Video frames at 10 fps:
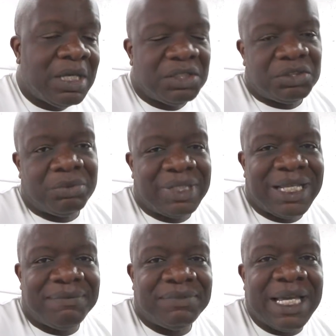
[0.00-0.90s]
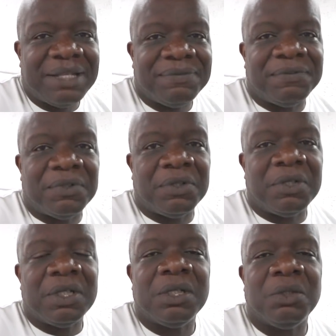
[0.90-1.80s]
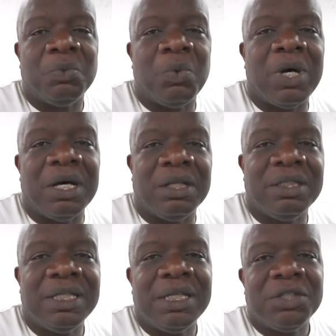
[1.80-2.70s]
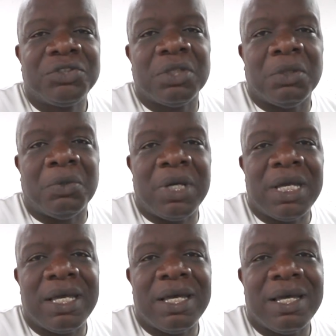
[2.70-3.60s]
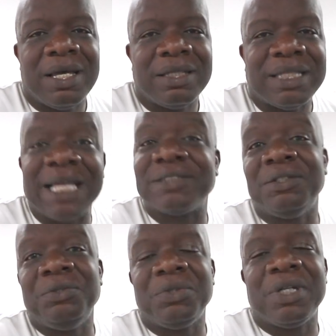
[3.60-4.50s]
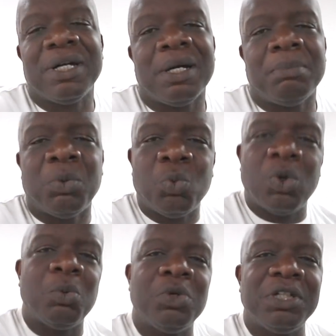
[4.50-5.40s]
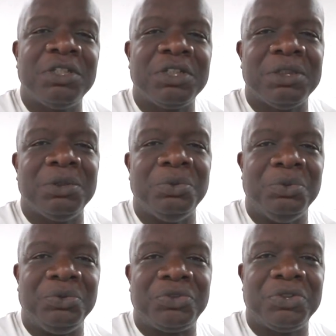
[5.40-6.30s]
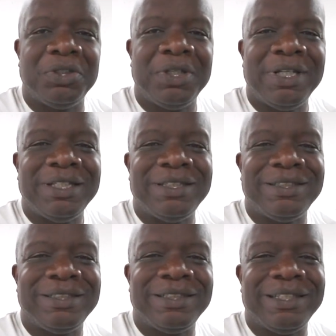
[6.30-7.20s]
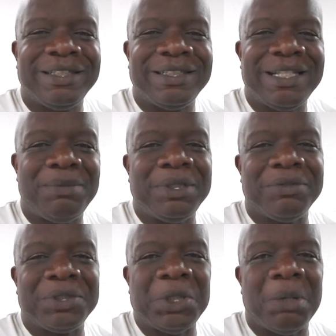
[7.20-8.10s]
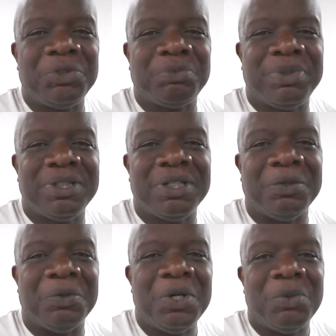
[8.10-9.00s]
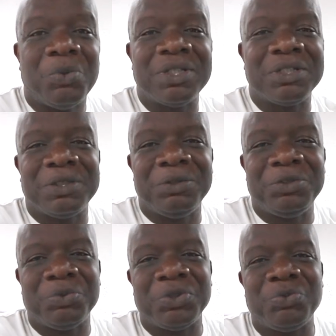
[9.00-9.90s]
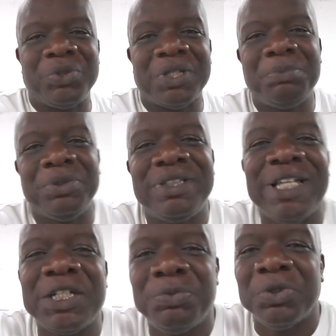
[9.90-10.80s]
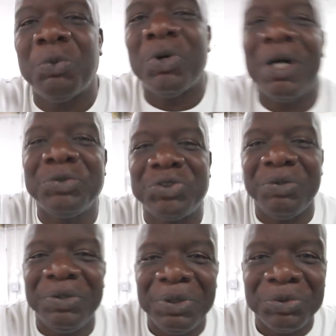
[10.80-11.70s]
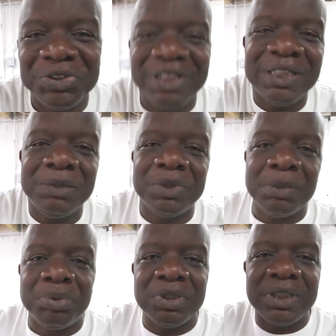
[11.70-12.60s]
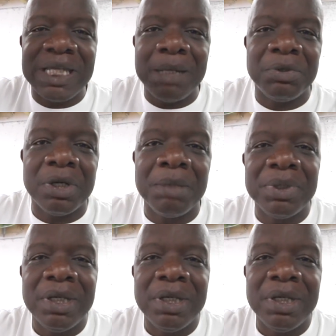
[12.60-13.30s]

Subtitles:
so we'll have that for a while. So that's the new car, but what were the clues? Let me know in the comments below. One of the clues was when I put the dashboard up, what I was doing was deliberately putting the camera up